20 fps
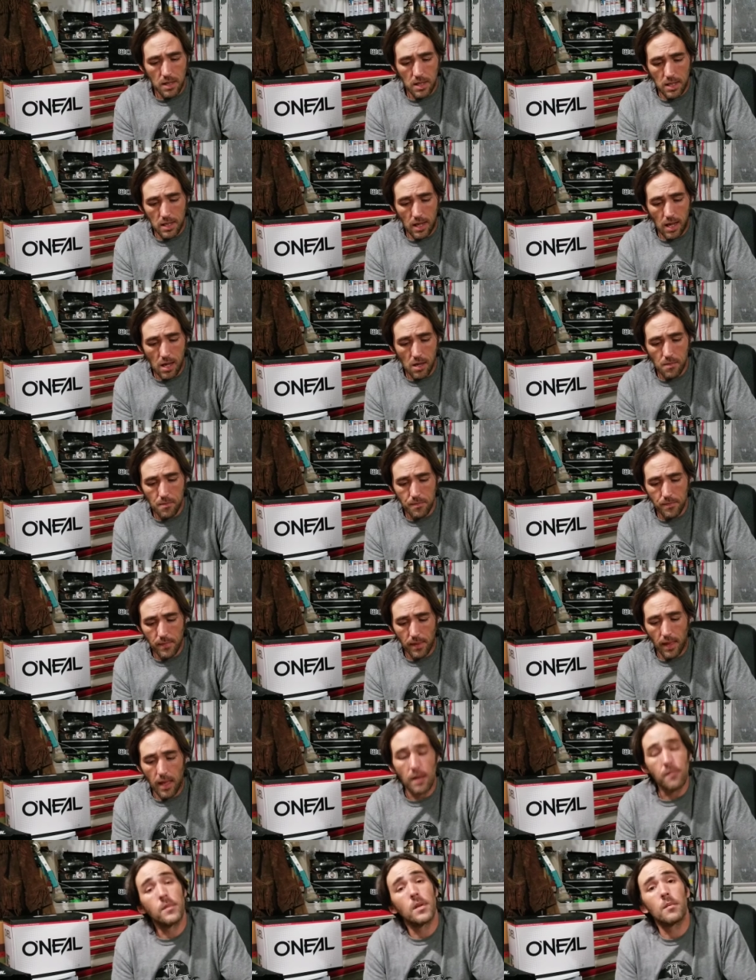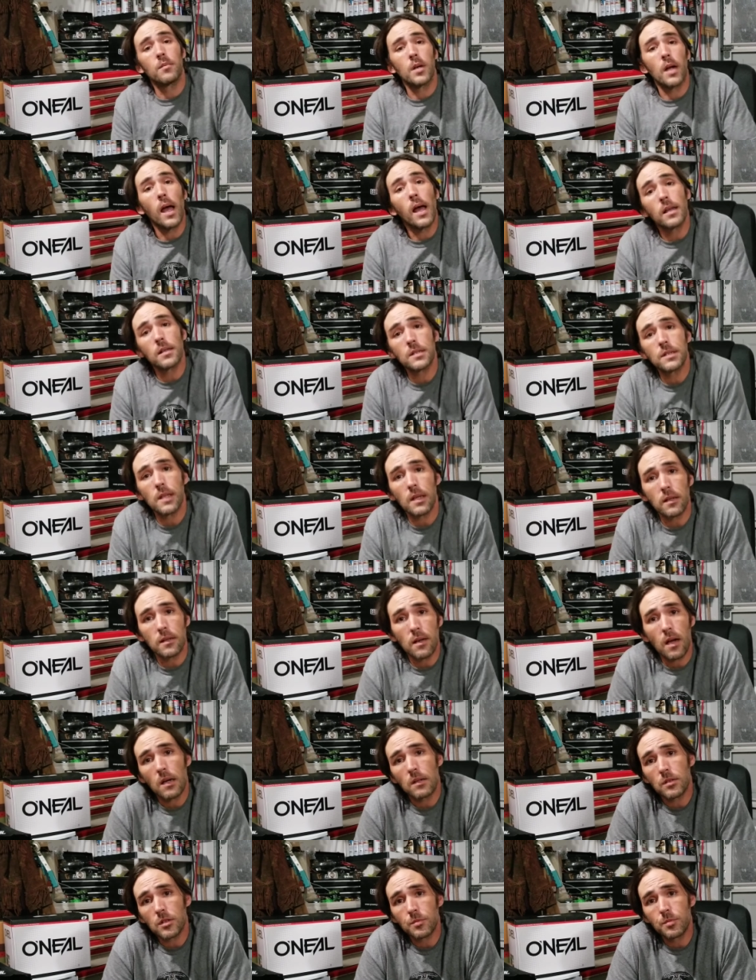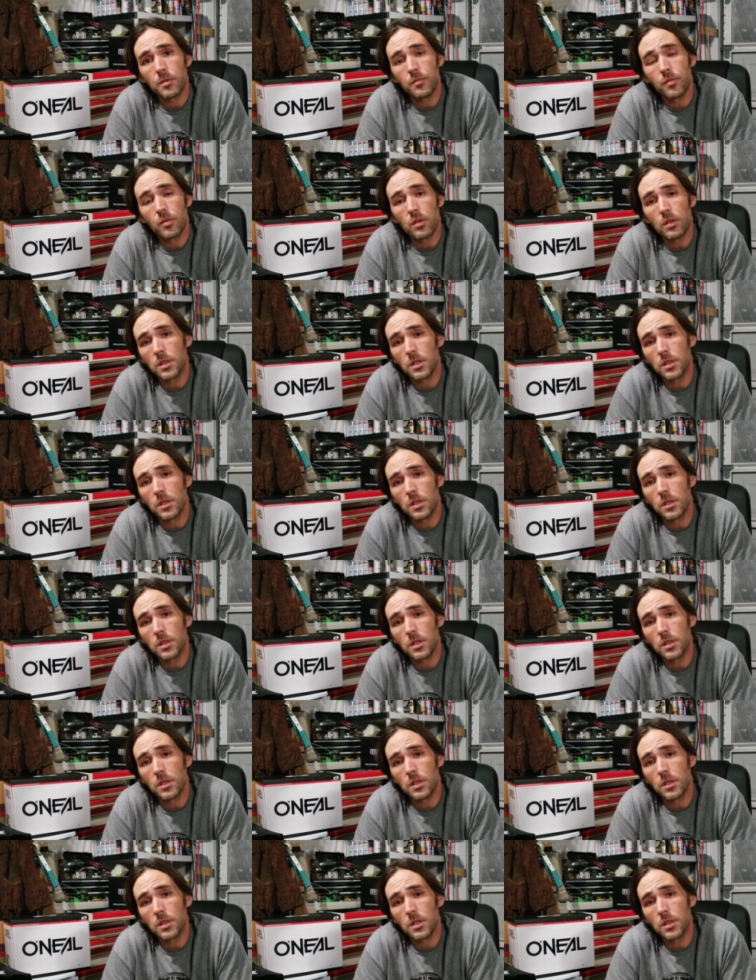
I've never had a set of goggles before,